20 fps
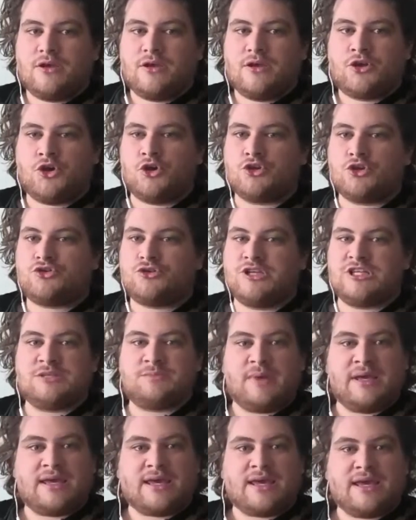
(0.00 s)
Culturally
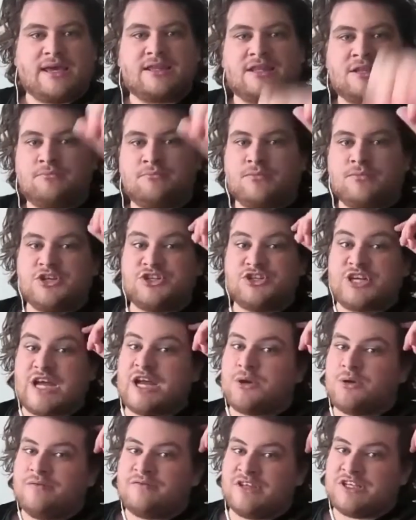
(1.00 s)
speaking, the, the
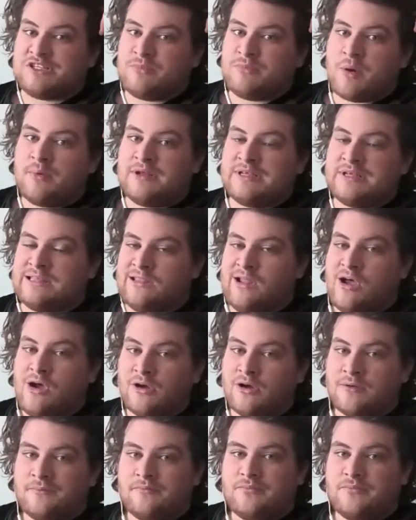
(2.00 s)
shadow of this moment is
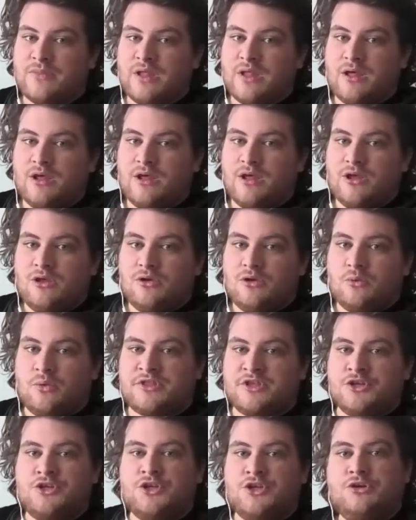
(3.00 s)
long. With
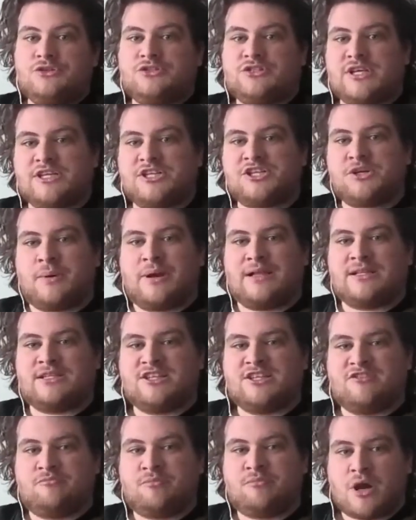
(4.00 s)
the new sensuality
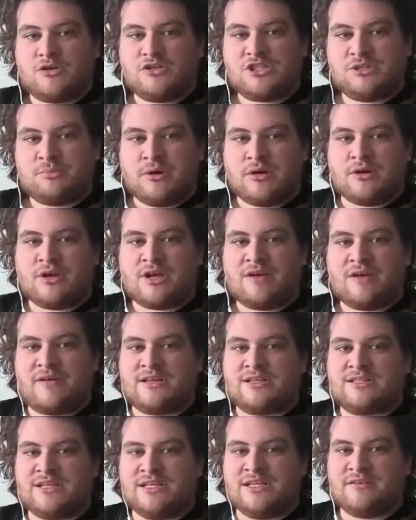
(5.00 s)
of post punk
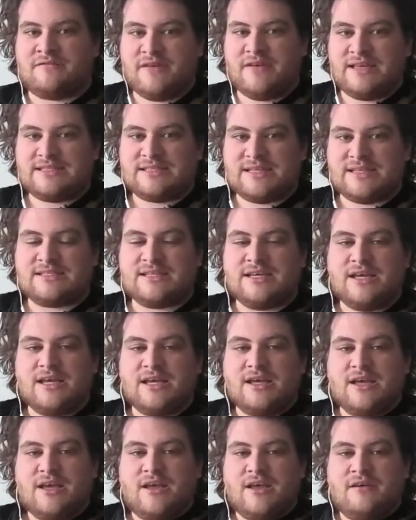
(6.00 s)
eventually defeated,
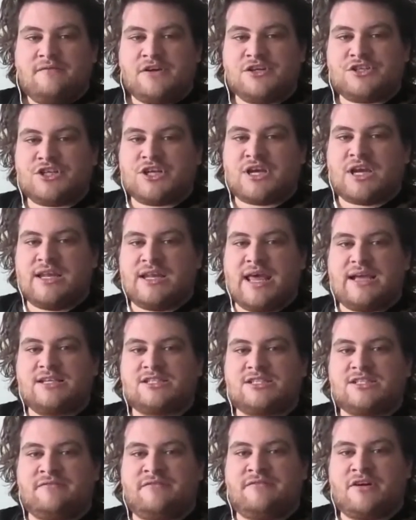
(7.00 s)
Fisher connects
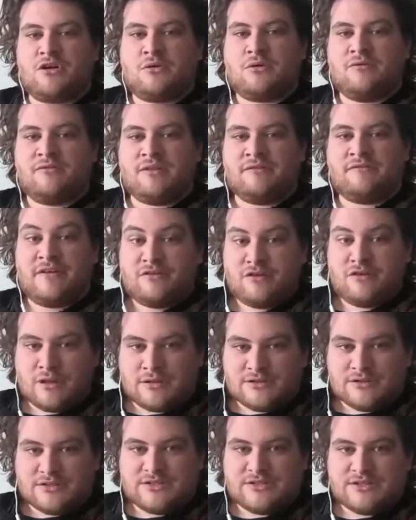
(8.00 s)
the, virul- the
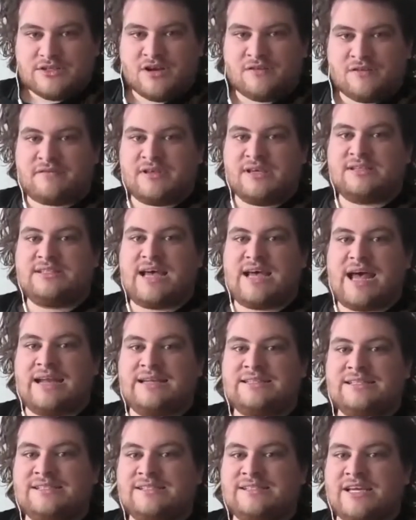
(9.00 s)
virulence of this
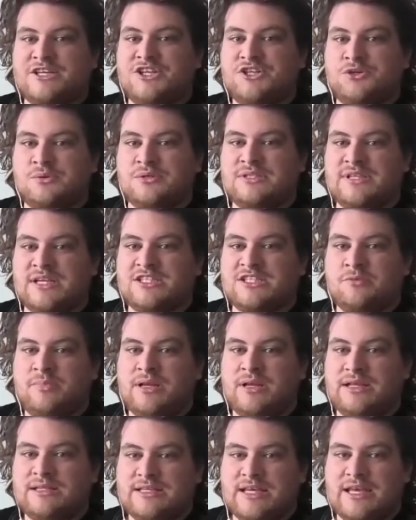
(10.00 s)
anti sensual
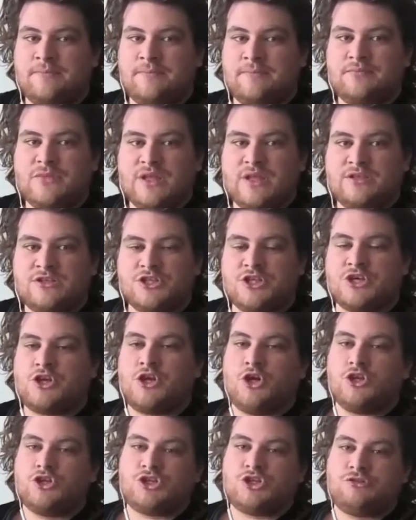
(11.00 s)
sensibility to the
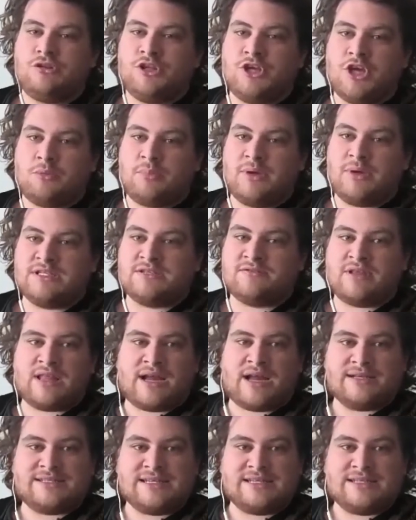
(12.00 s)
cultural yuppies of the
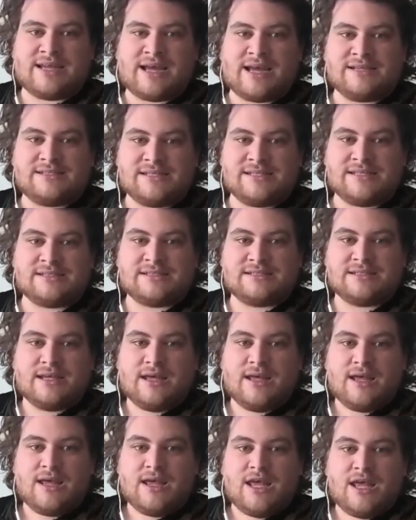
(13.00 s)
1990s,
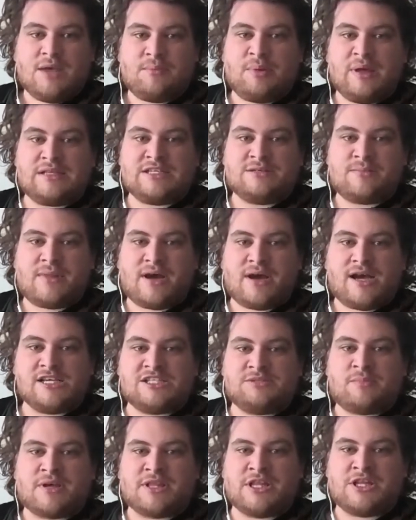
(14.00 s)

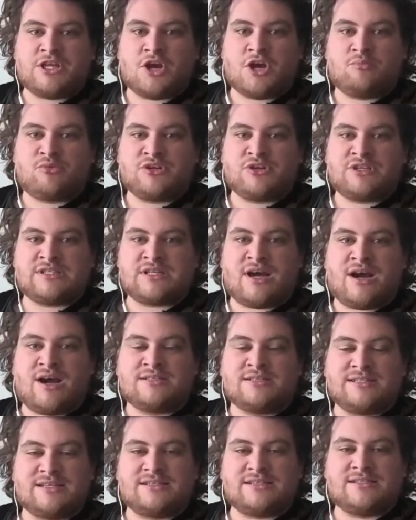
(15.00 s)
epitomized by the young British
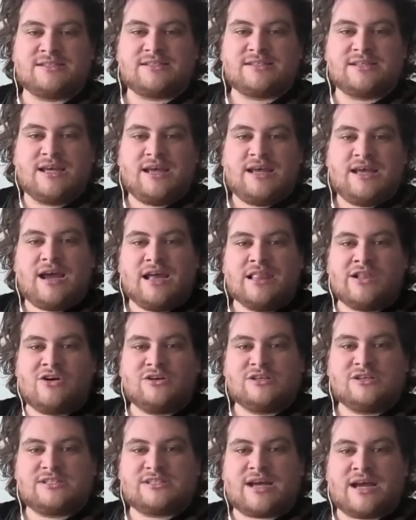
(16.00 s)
artists
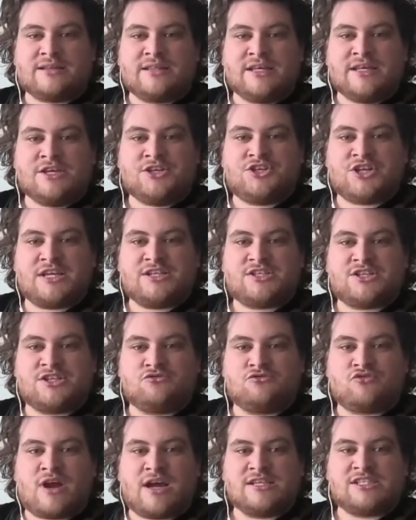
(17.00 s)
alongside the adjacent
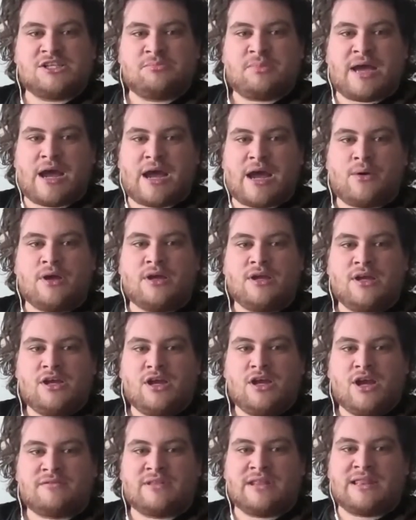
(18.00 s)
rise to power
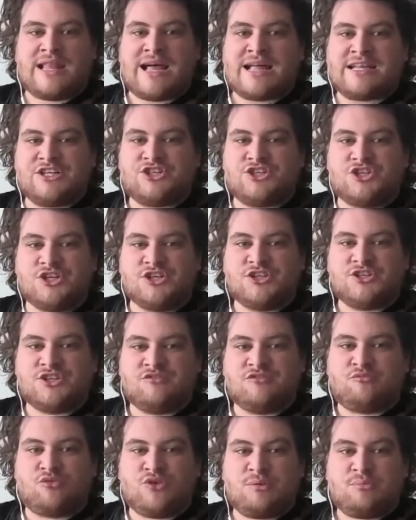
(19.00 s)
of the laddishness of
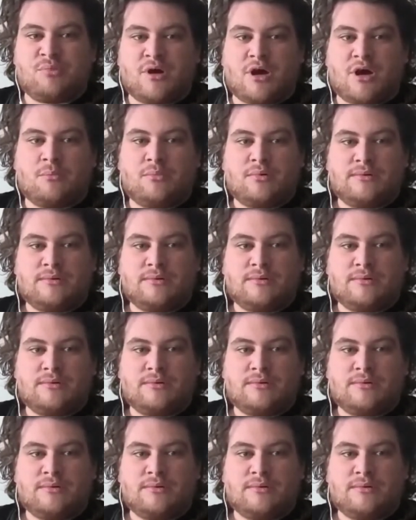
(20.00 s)
Britpop.